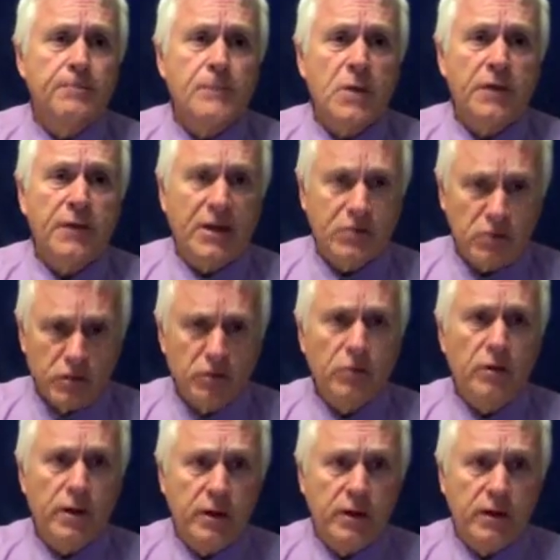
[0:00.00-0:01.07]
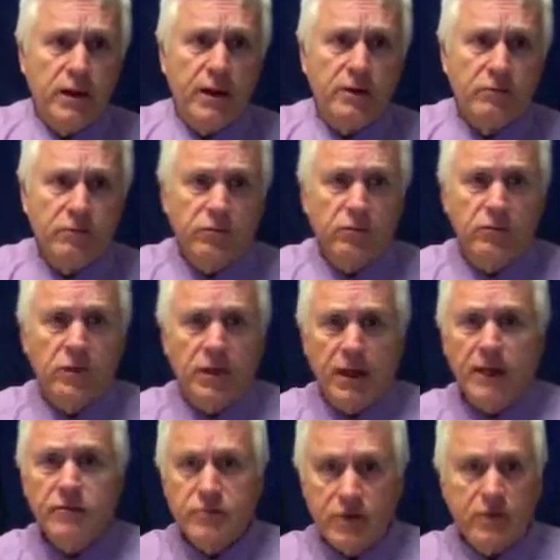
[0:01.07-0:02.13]
that's included in
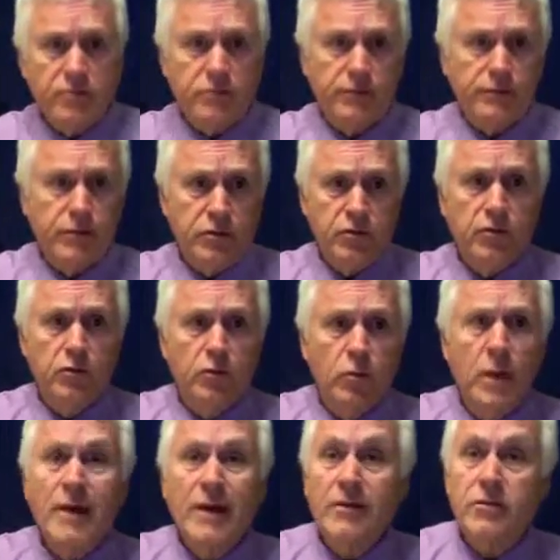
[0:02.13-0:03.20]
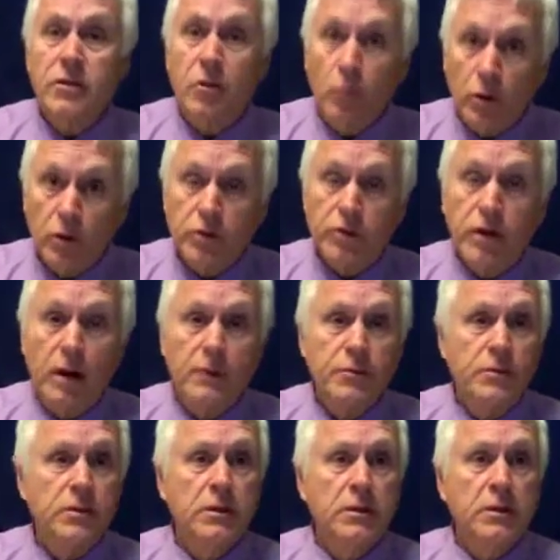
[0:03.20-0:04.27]
that session, the 2 Wednesday
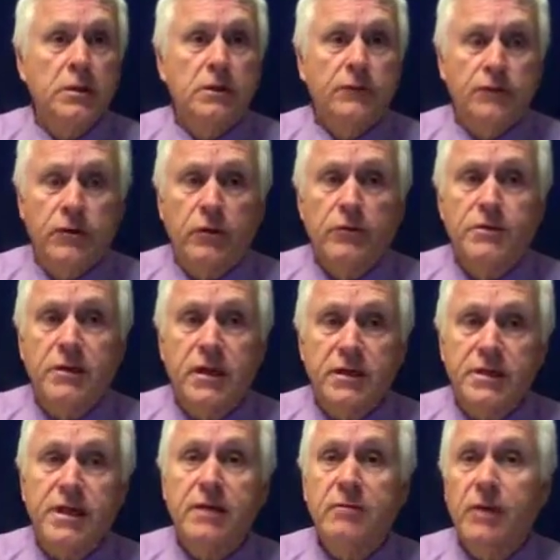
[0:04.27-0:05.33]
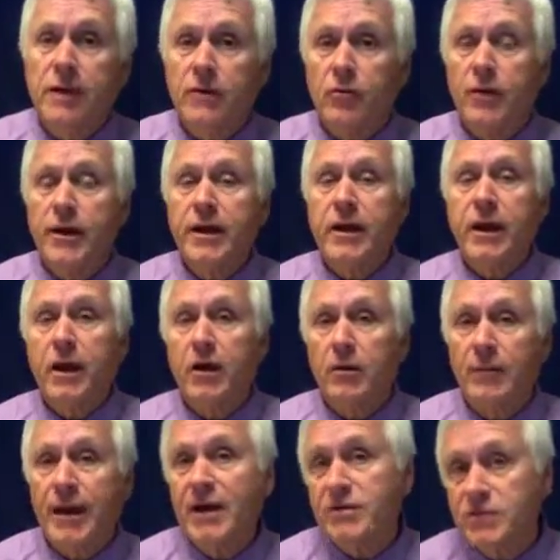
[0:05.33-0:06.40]
workshops. For those that attend, by the way, our
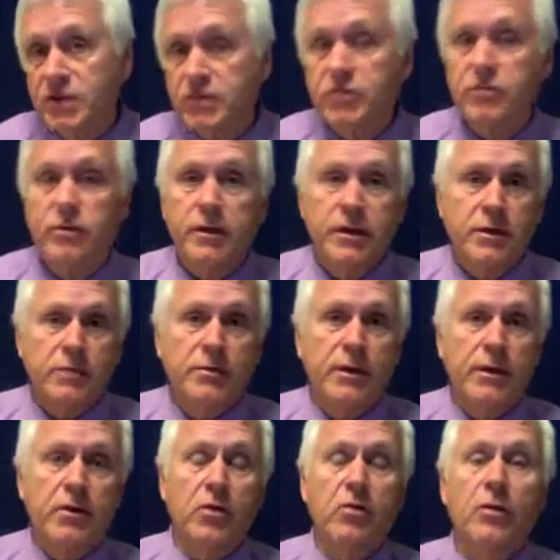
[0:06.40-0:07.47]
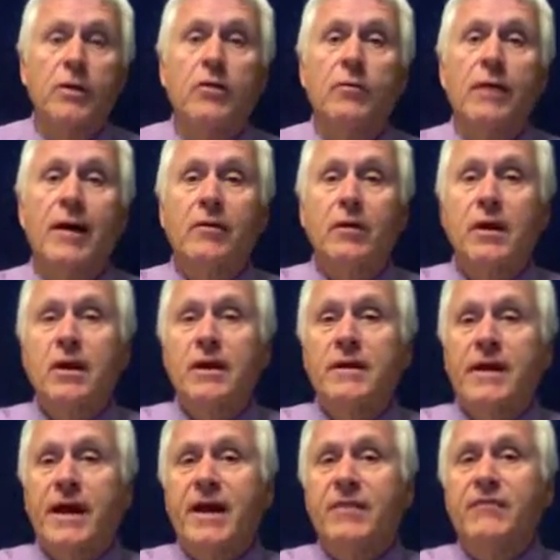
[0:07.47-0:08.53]
past history has been you're in about
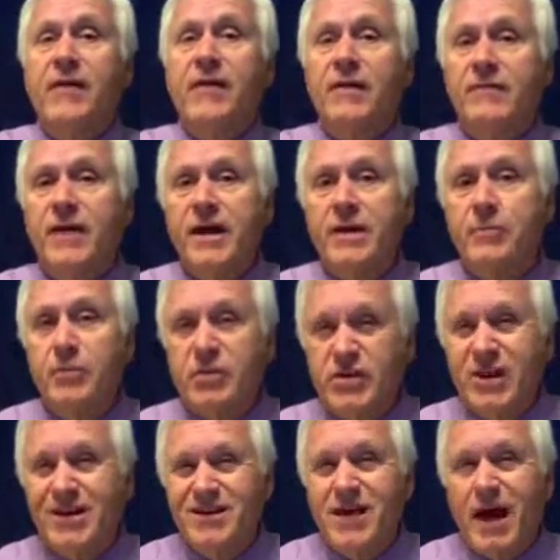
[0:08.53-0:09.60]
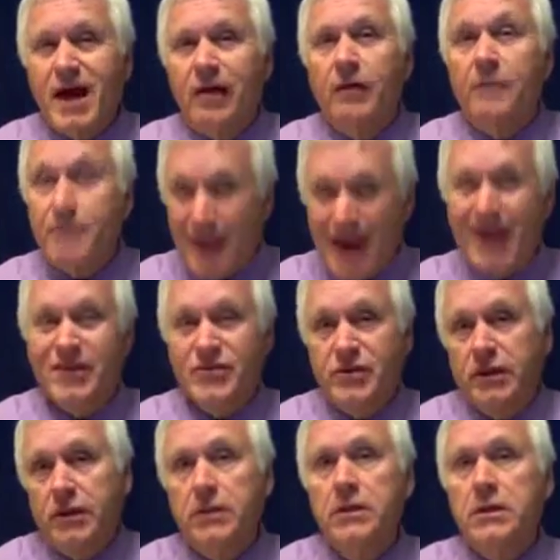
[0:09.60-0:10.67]
the 85-90 percentile of
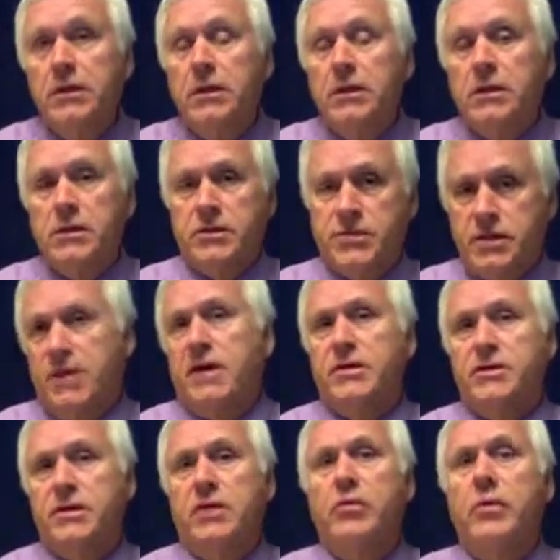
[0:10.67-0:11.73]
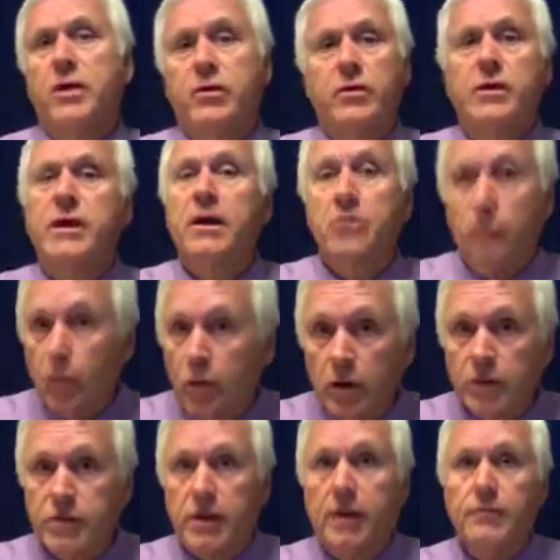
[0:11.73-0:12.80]
passing the CSE when you attend the
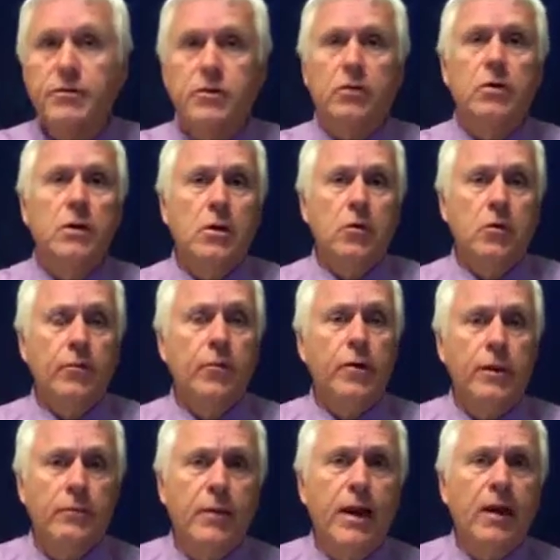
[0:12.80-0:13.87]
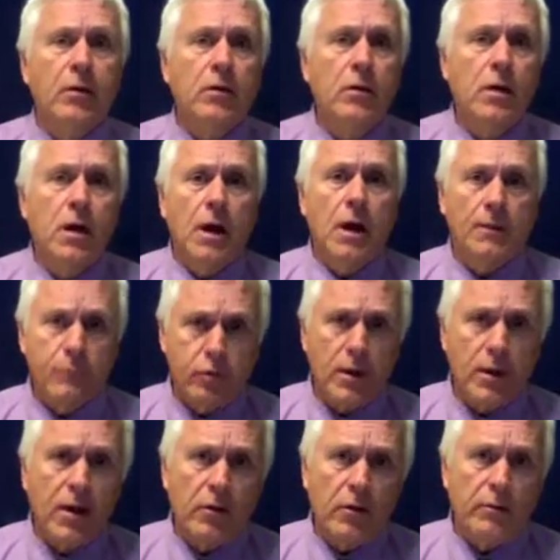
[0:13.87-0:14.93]
workshop. So we're pretty proud
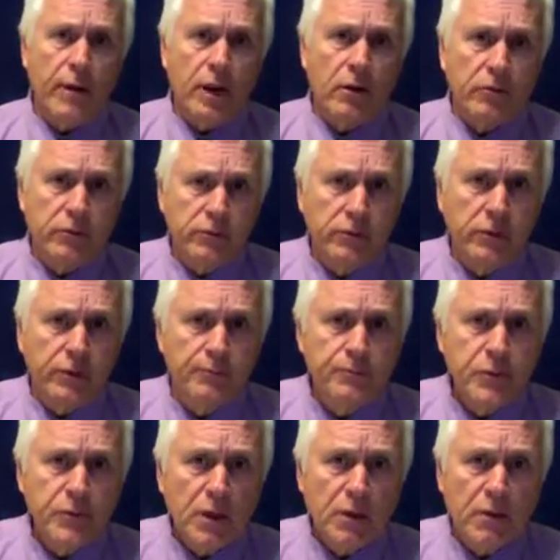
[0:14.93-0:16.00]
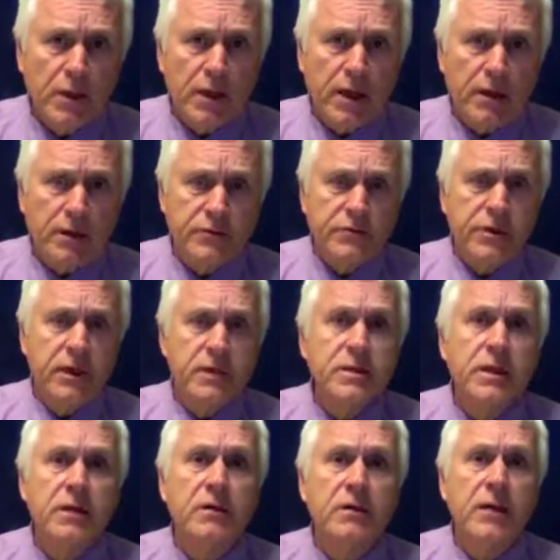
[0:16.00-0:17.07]
about the candidates that
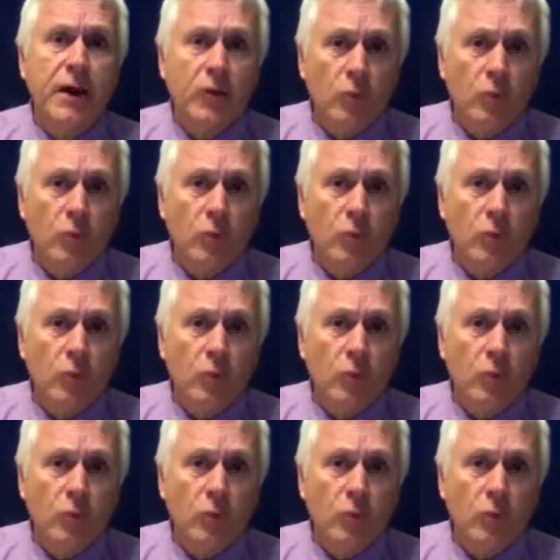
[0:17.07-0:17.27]
attend that